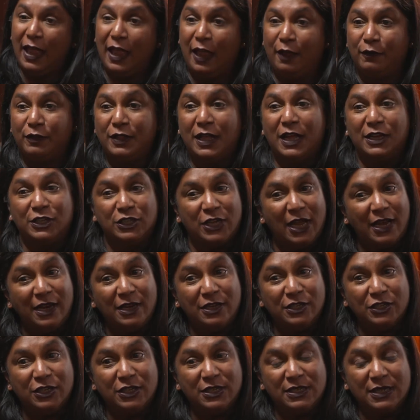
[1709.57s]
If there are
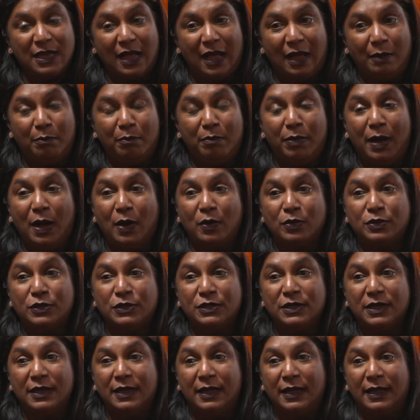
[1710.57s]
challenges
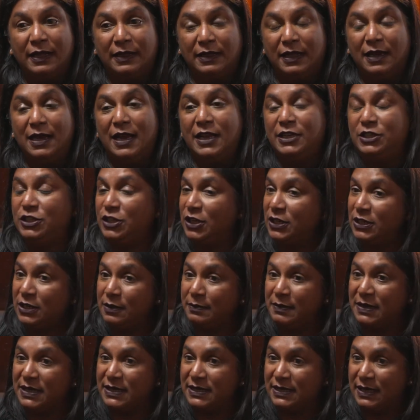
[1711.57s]
about the
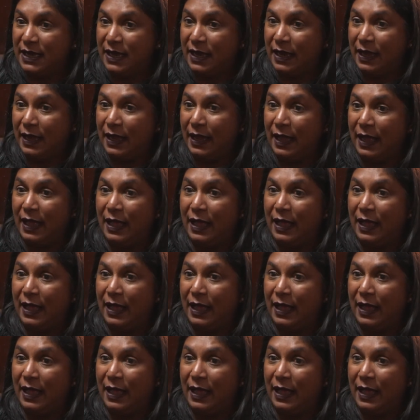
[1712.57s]
legitimacy